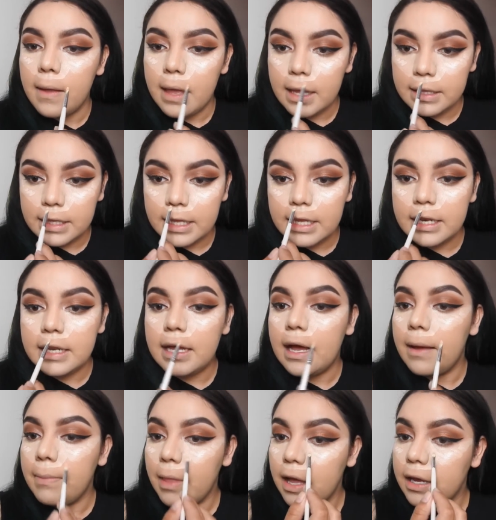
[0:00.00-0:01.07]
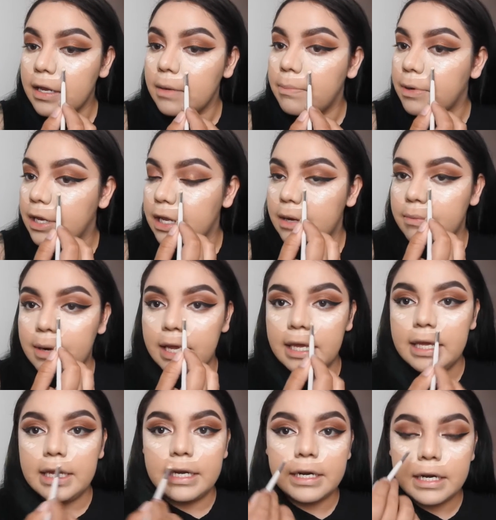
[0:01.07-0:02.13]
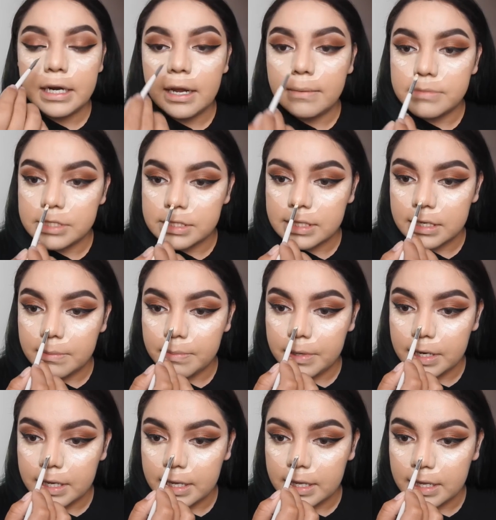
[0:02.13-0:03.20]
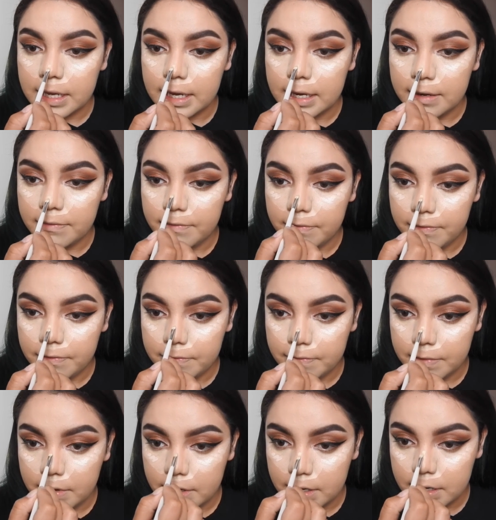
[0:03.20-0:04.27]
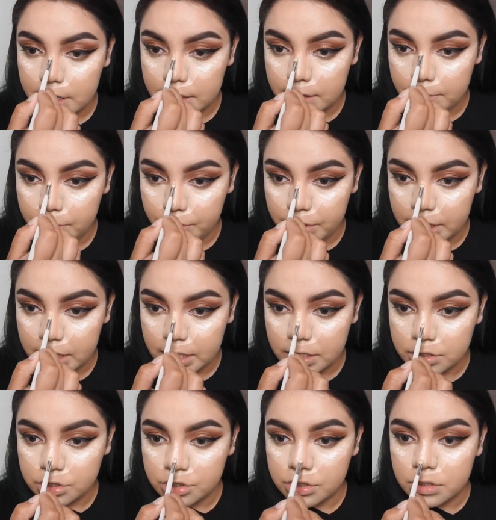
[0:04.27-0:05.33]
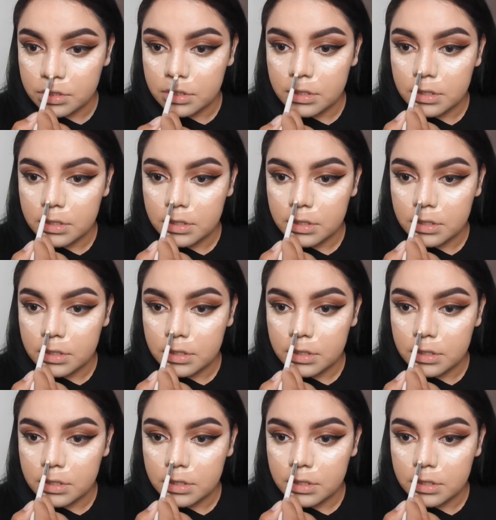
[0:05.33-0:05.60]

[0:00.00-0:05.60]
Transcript: And then I'm not going to put it right here. I'm just going to put it kind of on the bridge.